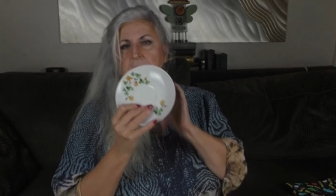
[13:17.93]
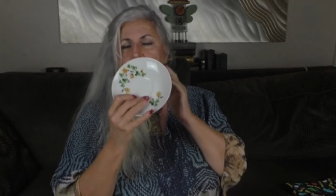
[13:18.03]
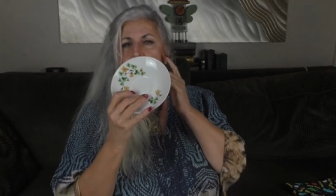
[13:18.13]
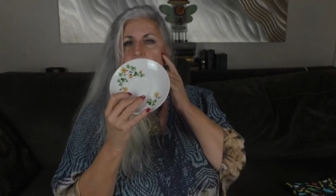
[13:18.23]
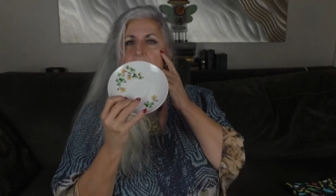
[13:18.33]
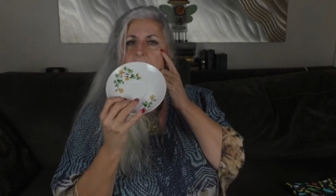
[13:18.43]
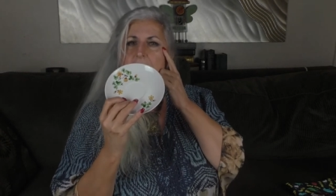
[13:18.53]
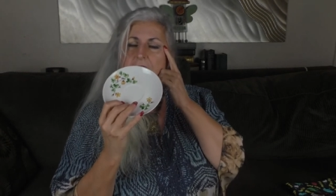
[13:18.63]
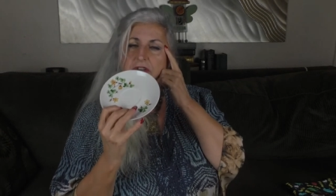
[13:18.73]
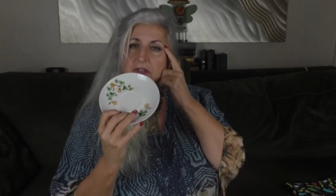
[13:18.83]
So
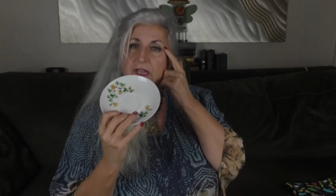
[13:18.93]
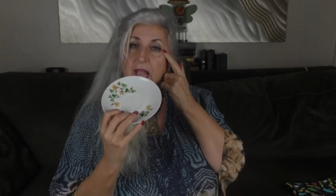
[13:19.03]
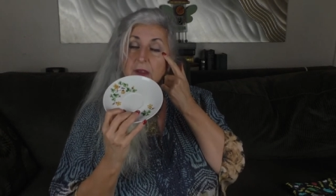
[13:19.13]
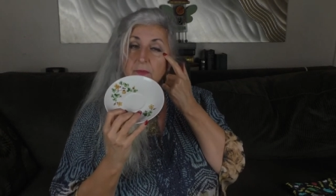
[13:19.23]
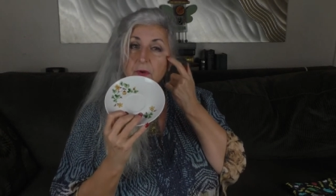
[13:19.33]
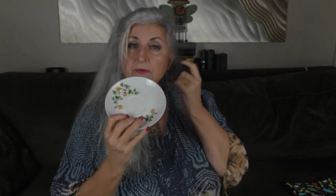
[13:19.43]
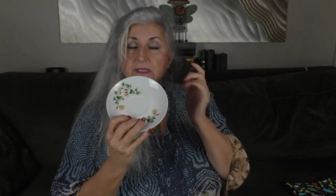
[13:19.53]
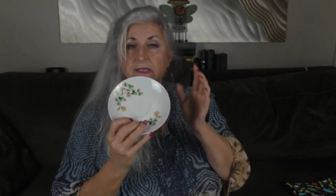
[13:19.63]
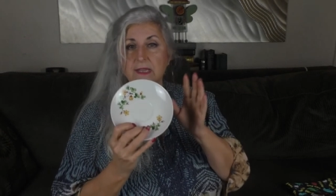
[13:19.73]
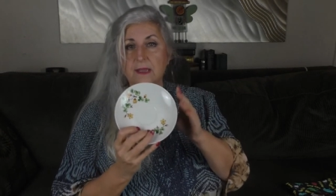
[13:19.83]
I wrote
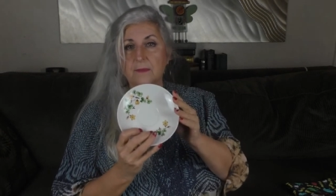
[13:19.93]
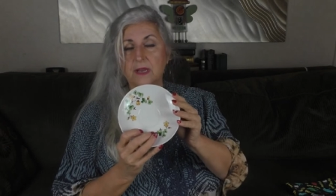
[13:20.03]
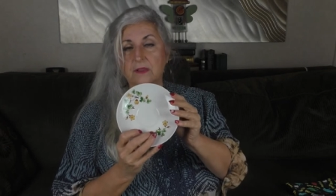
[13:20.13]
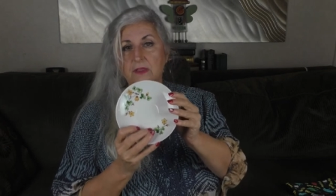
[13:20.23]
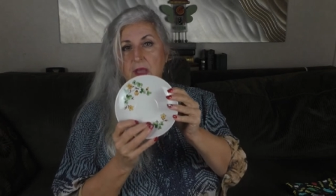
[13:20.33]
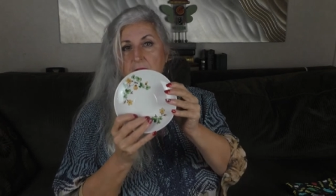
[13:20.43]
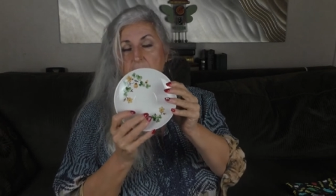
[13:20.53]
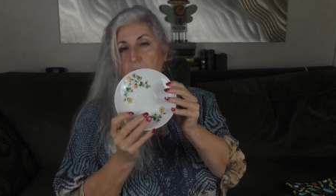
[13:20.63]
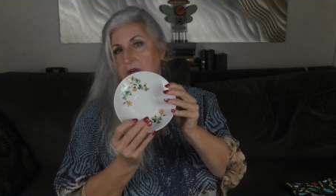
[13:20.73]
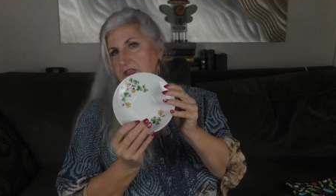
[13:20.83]
to them and thought
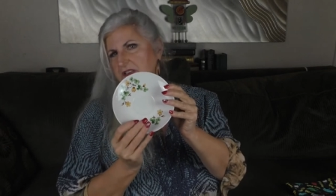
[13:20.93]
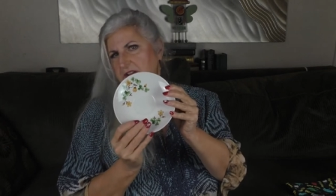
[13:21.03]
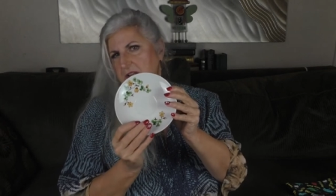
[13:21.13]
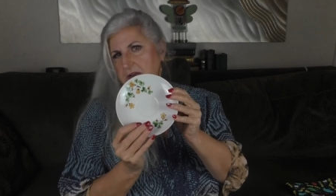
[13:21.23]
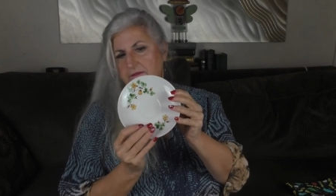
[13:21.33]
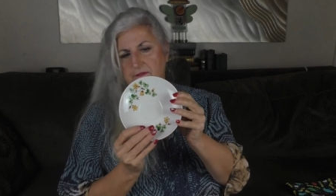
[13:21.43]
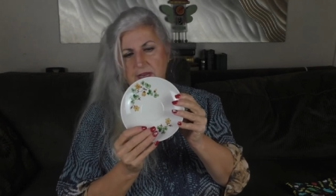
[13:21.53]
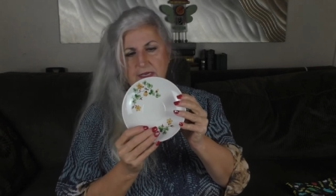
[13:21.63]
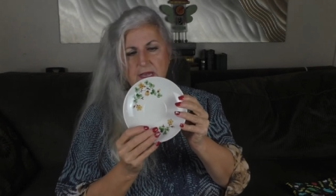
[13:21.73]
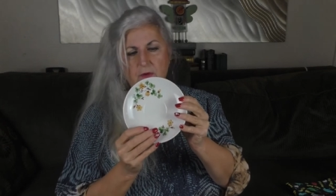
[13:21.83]
I wanted to kind of
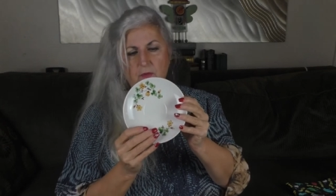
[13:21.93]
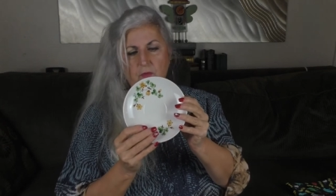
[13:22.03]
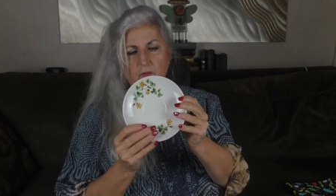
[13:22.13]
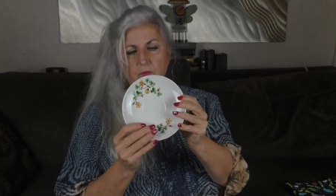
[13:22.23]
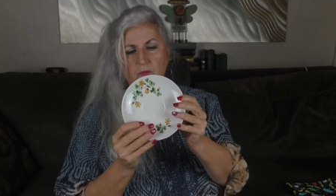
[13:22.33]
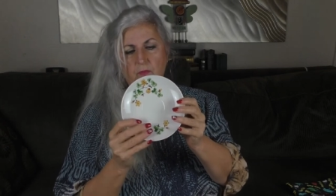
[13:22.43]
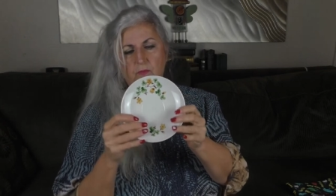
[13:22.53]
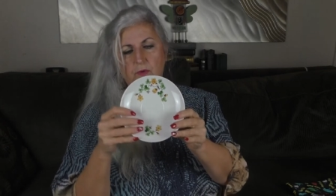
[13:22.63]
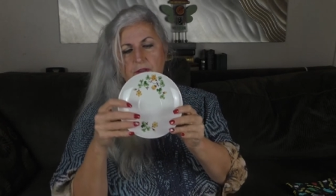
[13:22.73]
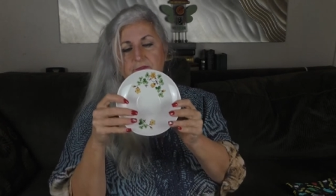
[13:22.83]
find out
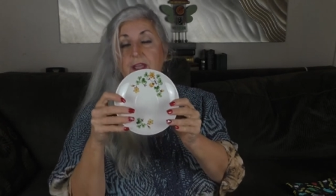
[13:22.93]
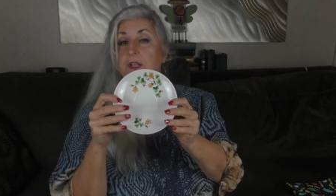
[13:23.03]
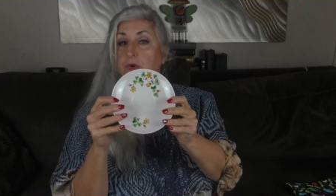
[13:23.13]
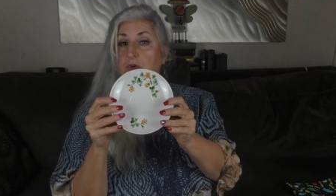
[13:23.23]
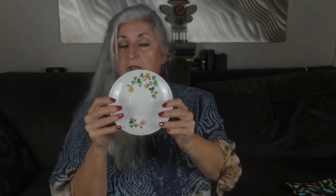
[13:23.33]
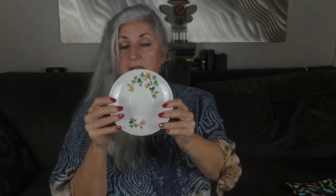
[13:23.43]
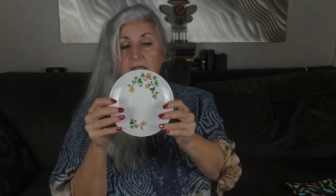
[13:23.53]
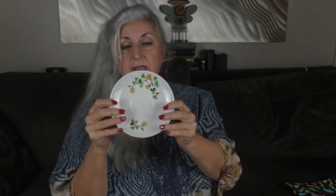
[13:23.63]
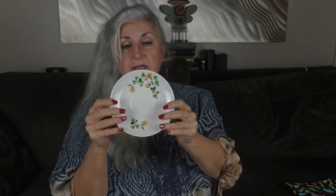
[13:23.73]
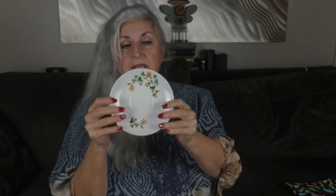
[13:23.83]
if I could
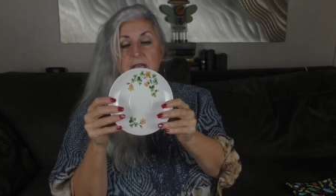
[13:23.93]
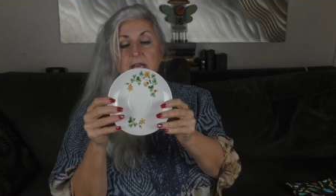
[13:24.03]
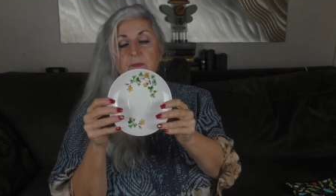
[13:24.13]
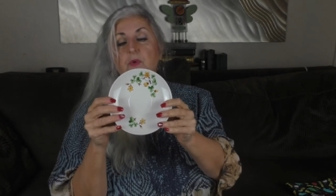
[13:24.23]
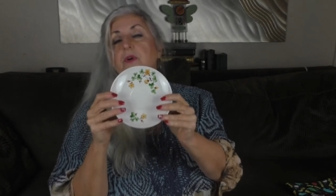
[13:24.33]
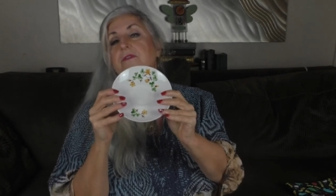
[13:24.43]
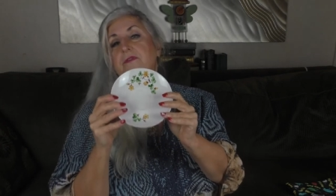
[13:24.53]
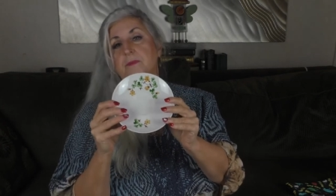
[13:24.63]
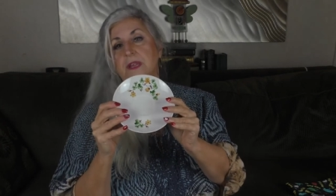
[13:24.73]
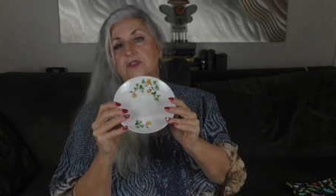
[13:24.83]
any more
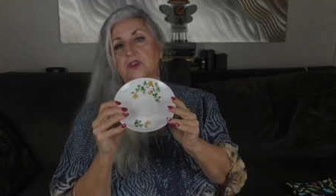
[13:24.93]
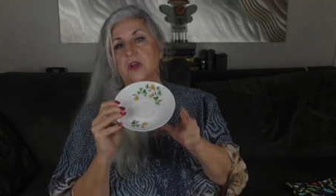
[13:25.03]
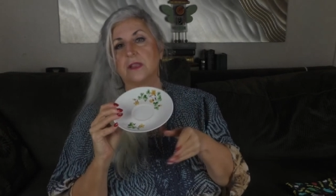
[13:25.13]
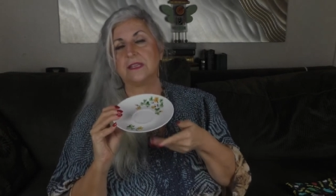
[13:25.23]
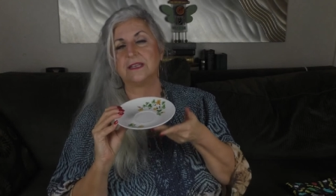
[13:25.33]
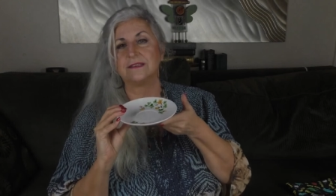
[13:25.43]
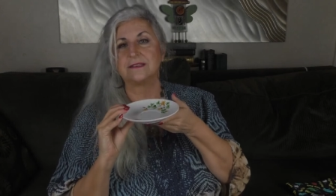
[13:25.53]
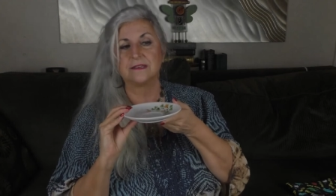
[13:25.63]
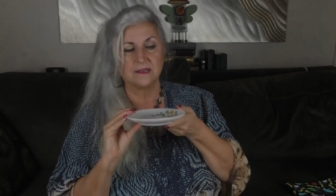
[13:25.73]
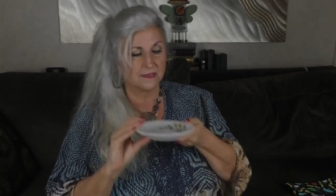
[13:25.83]
information on
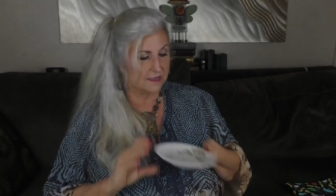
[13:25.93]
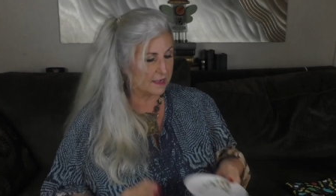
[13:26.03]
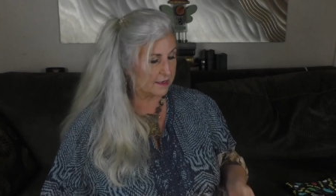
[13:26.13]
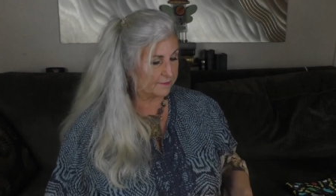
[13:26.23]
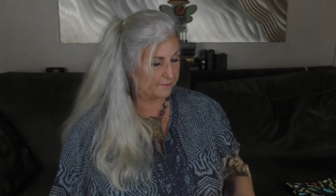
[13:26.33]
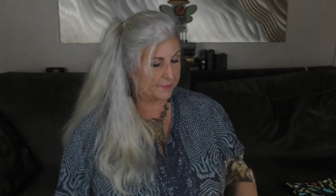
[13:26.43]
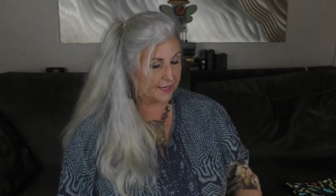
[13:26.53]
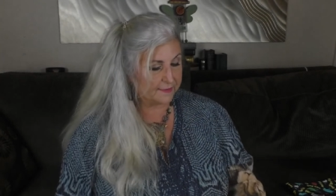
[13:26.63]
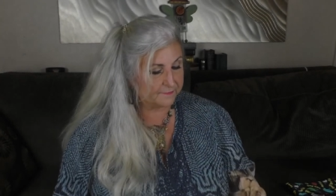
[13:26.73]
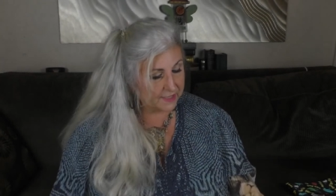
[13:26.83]
these.
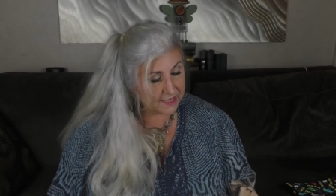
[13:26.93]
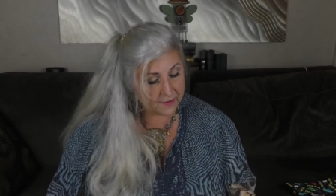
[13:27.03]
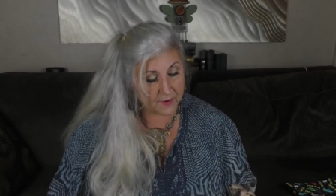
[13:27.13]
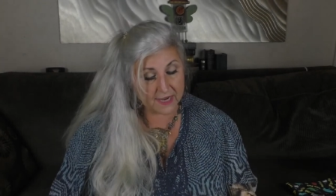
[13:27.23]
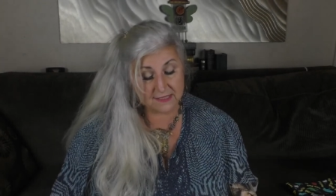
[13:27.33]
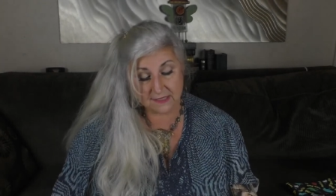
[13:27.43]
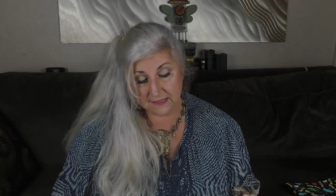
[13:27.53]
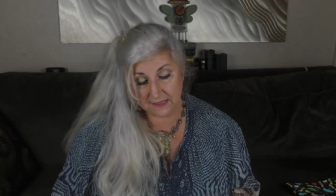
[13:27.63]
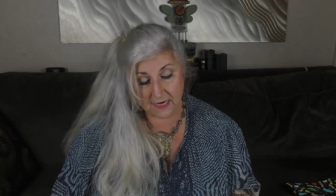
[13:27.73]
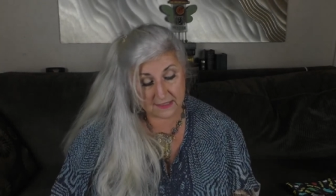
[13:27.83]
But anyway, it's a
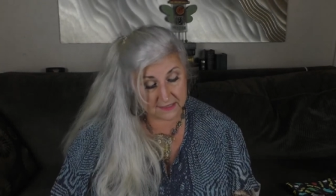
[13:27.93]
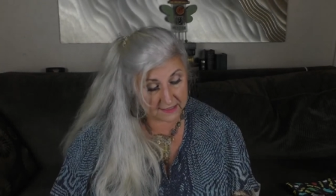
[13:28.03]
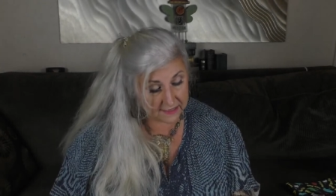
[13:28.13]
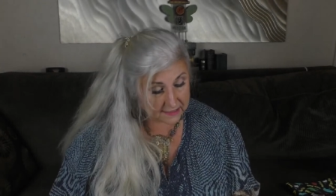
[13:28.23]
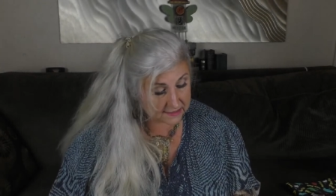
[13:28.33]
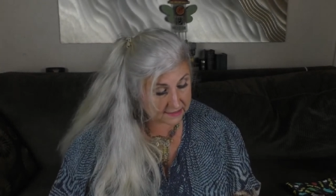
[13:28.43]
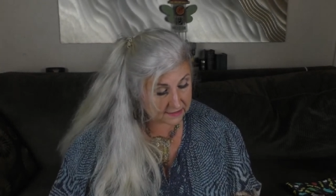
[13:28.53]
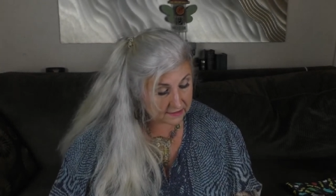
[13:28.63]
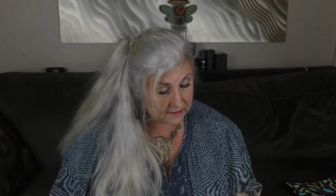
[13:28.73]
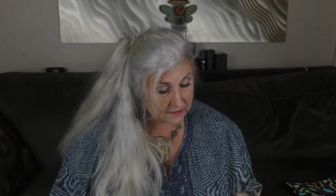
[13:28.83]
set of six.